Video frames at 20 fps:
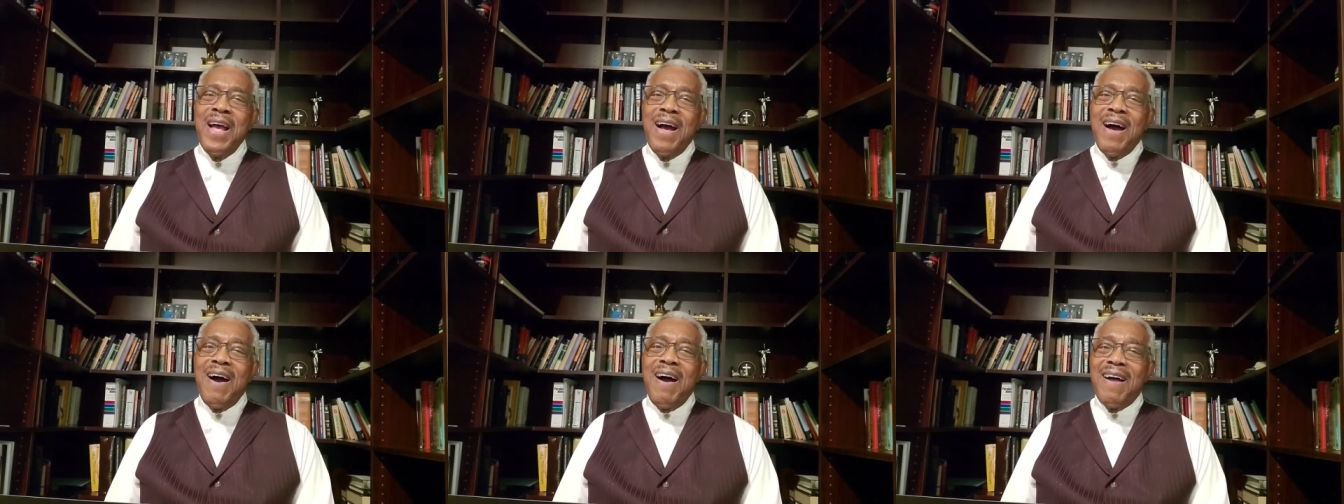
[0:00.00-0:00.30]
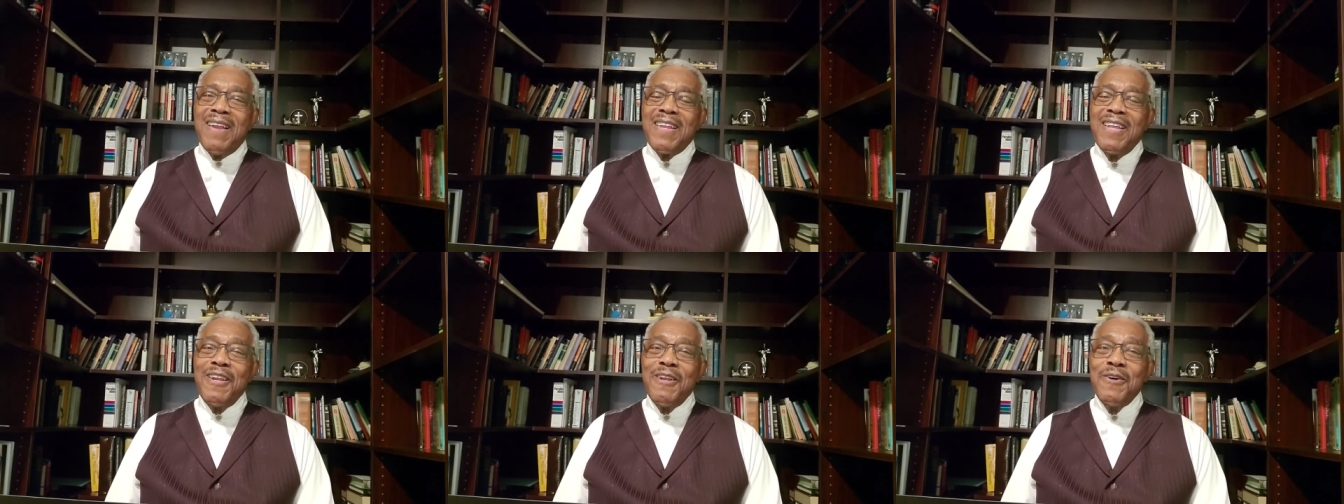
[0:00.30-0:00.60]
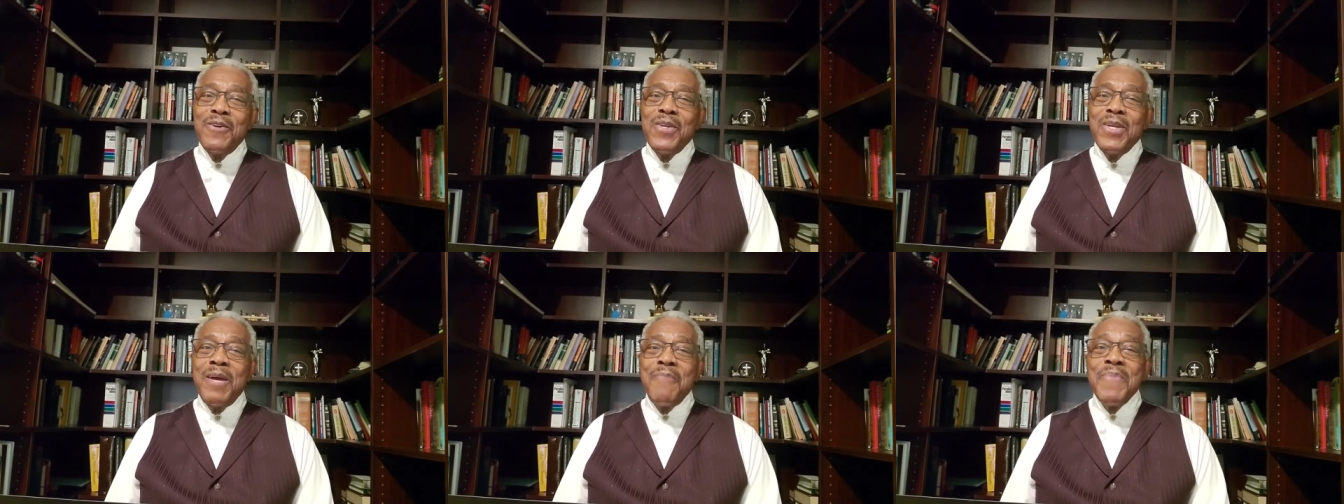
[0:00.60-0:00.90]

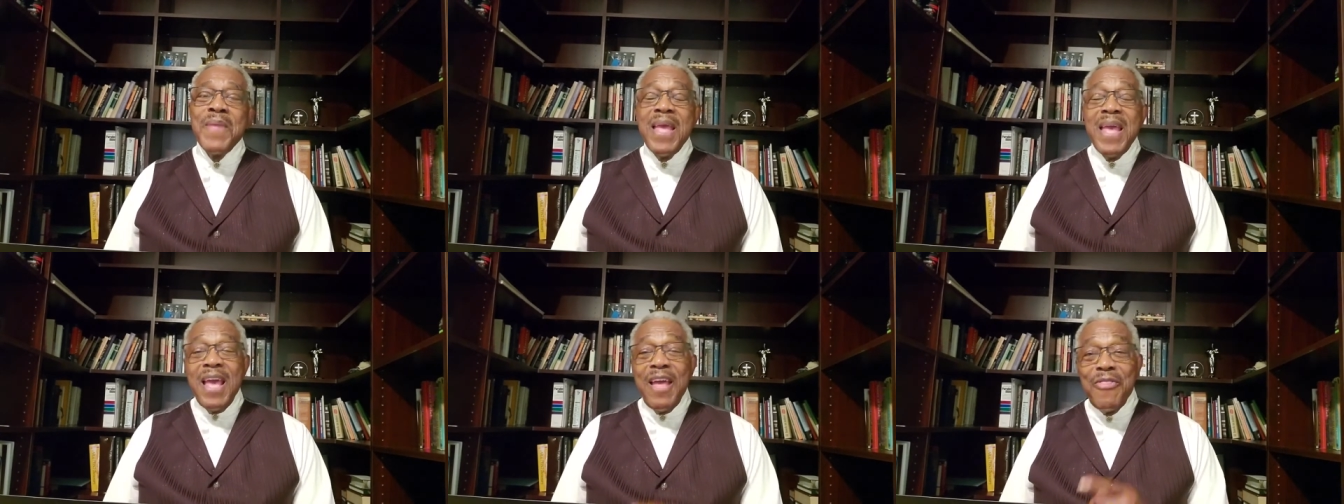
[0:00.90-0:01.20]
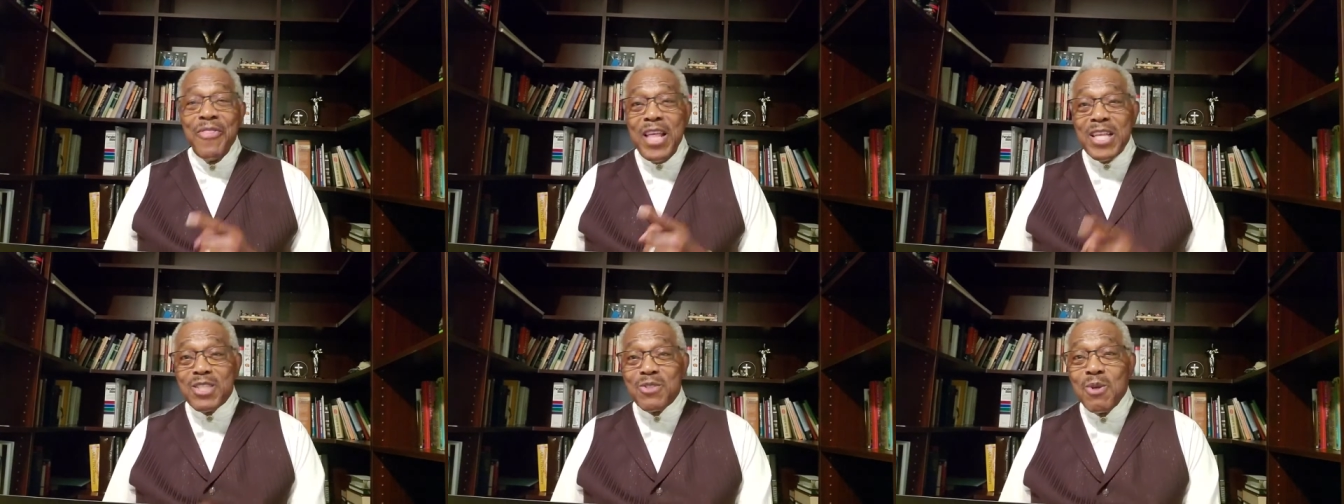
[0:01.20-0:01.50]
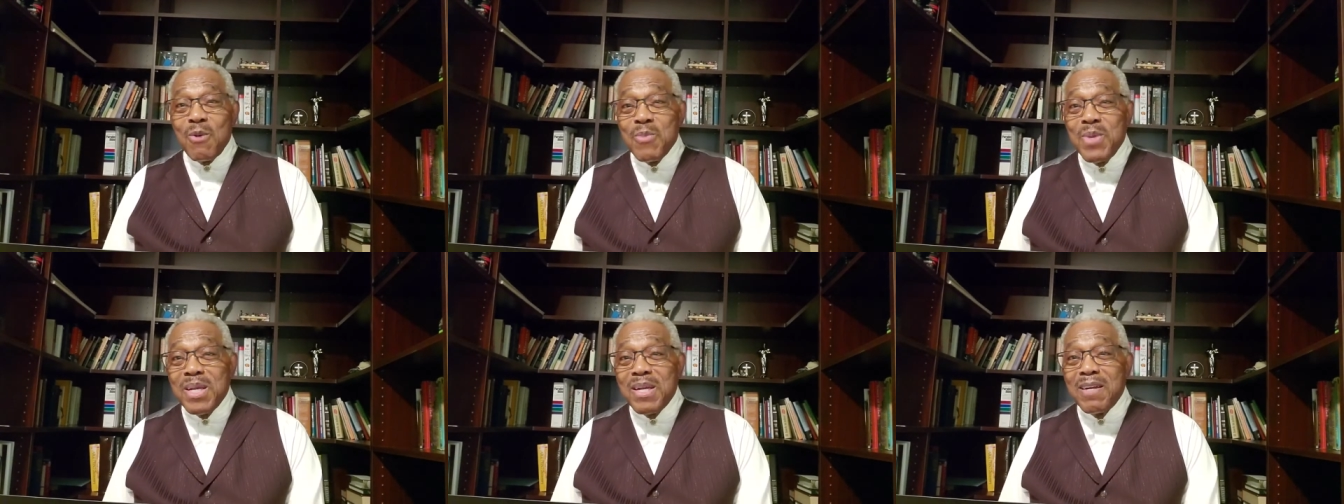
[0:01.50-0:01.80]
Hallelujah. And that's
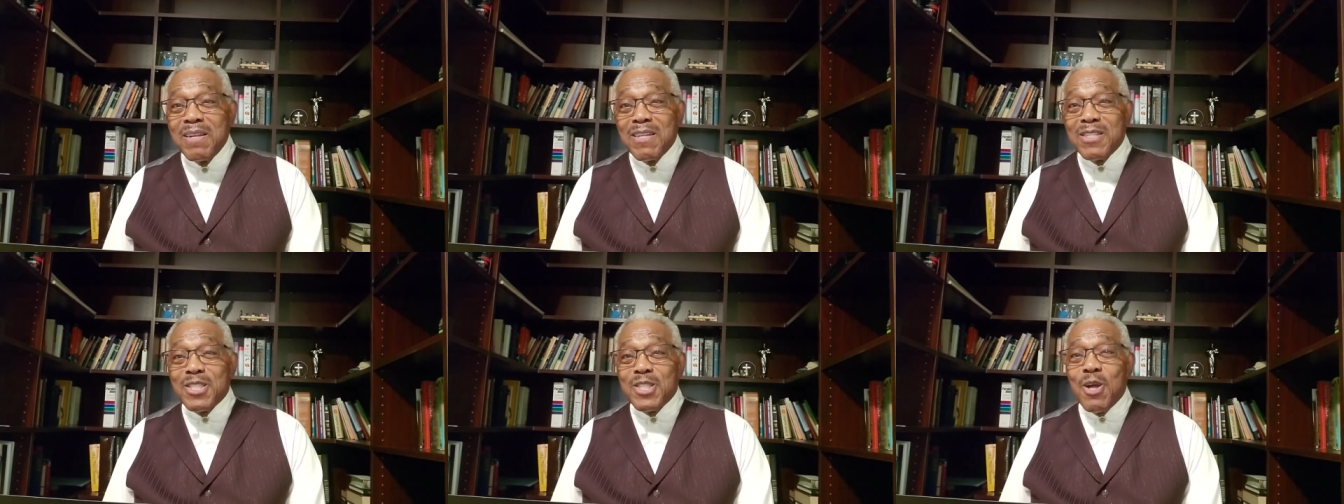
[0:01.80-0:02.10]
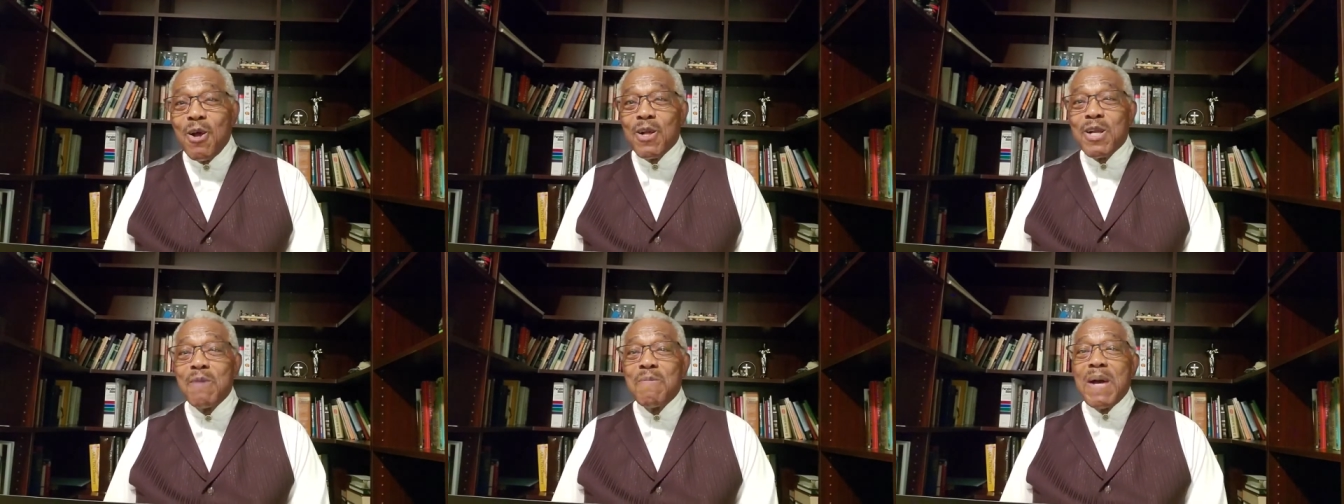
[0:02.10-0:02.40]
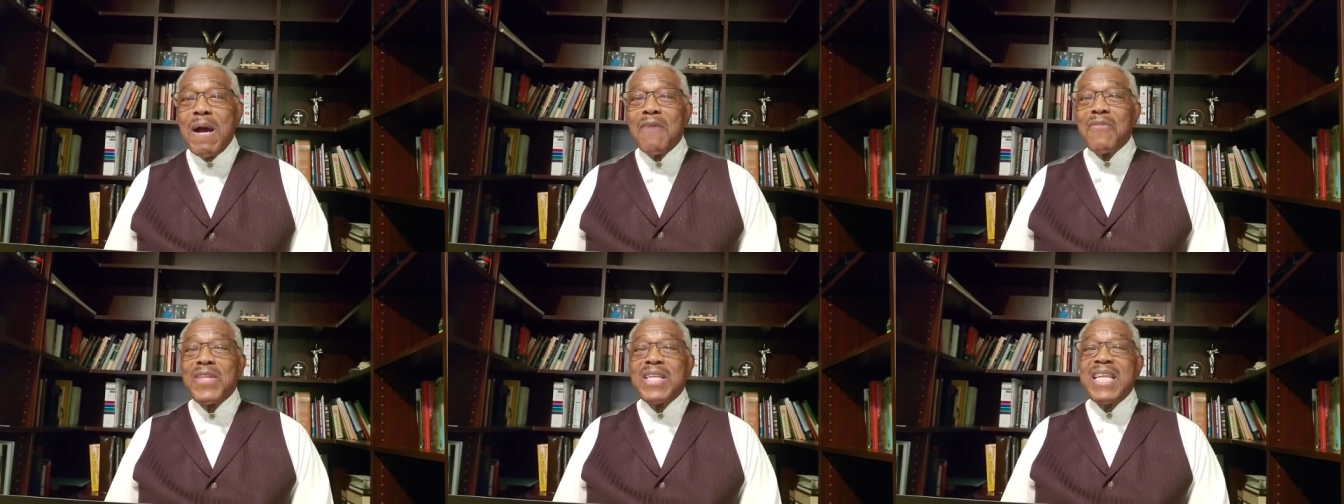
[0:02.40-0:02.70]
what we're going to talk
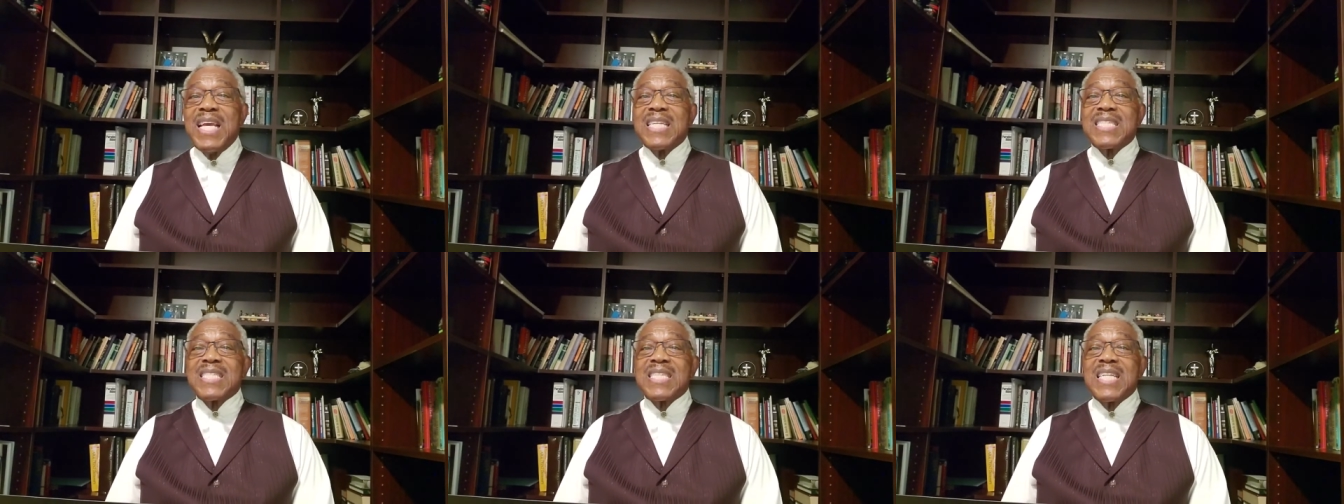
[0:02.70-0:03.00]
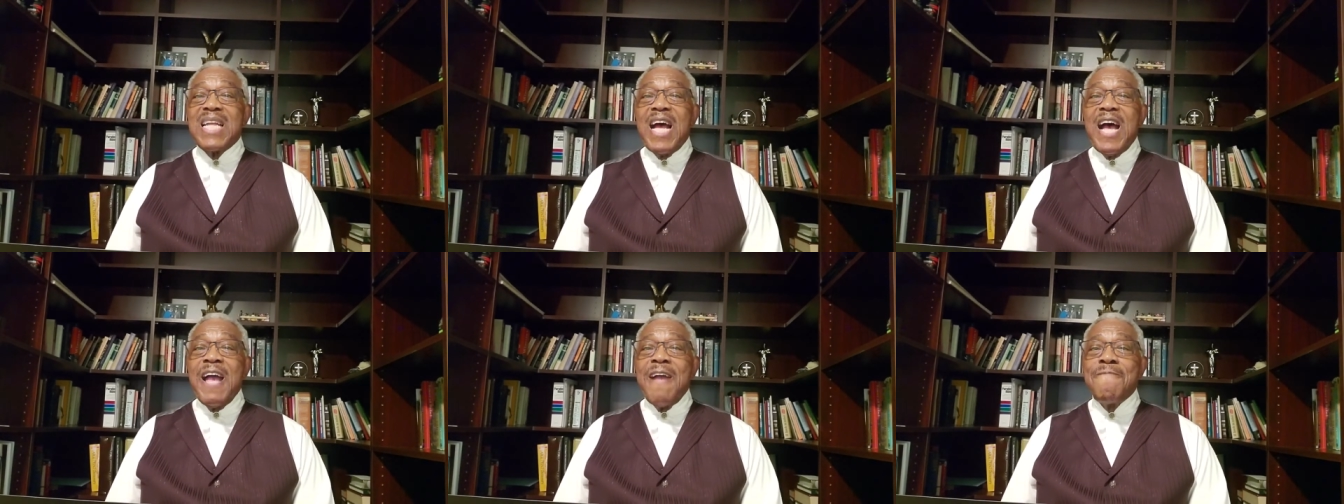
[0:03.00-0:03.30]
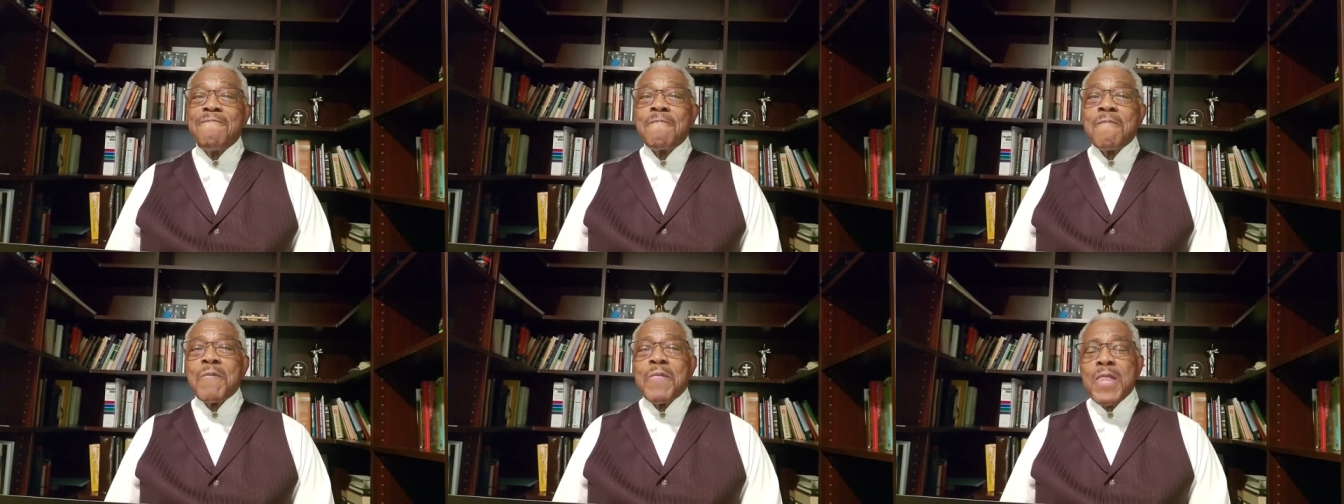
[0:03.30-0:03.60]
about the next time,